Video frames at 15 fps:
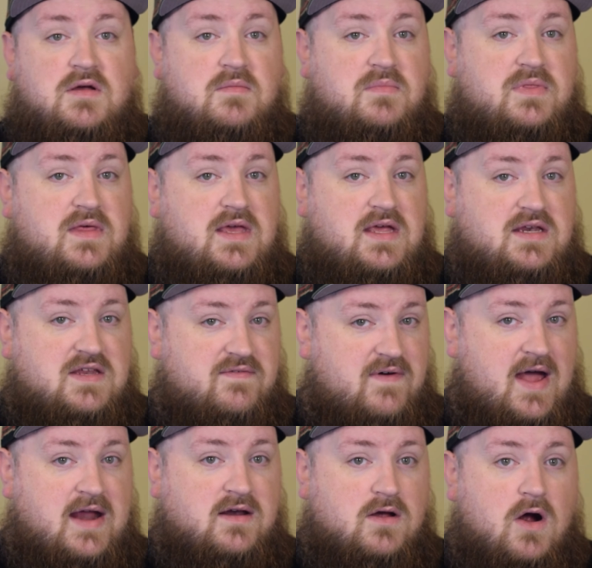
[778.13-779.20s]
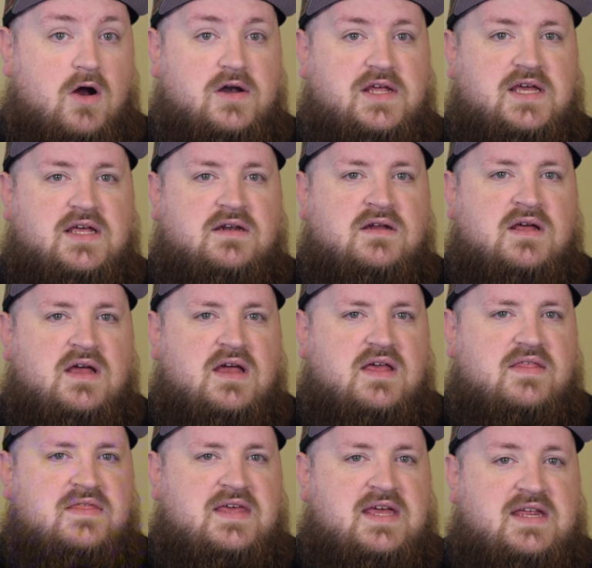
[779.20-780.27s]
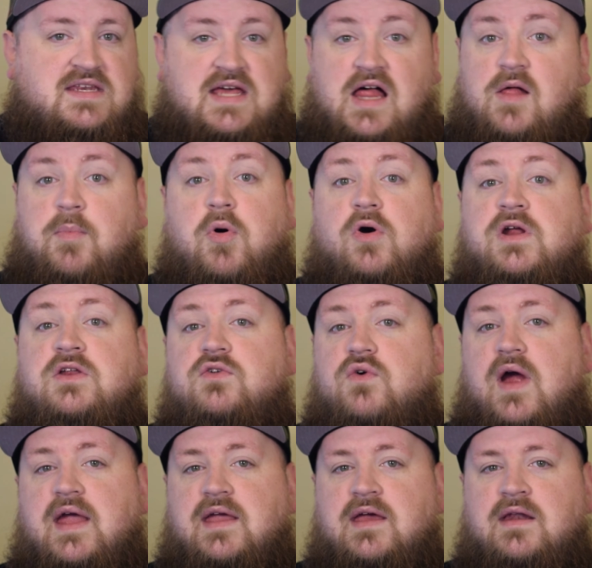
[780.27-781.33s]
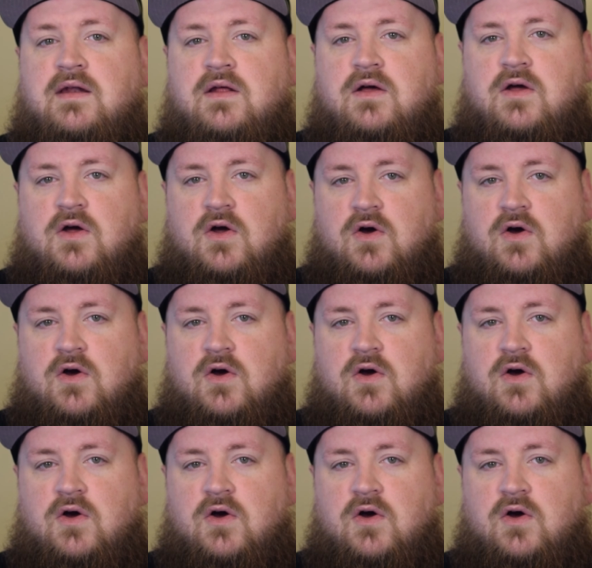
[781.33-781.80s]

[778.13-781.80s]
The Divine Guardian, the Teleporting Dragon,